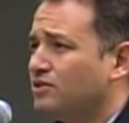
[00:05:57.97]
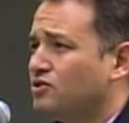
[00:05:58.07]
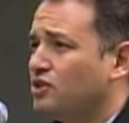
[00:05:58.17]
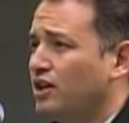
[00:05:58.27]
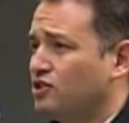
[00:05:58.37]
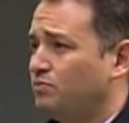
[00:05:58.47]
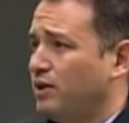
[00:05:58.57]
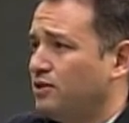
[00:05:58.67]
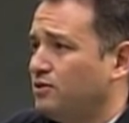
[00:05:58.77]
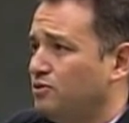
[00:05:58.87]
Josh
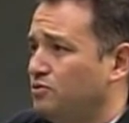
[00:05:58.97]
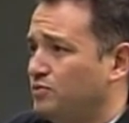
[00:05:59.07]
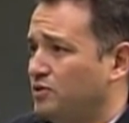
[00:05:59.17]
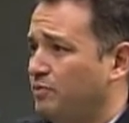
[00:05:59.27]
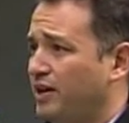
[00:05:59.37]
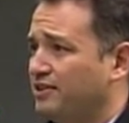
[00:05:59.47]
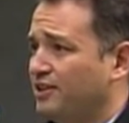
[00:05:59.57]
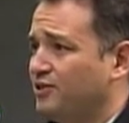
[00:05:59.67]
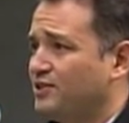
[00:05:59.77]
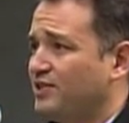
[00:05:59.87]
Bakagalupji back
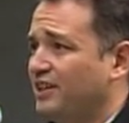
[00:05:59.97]
there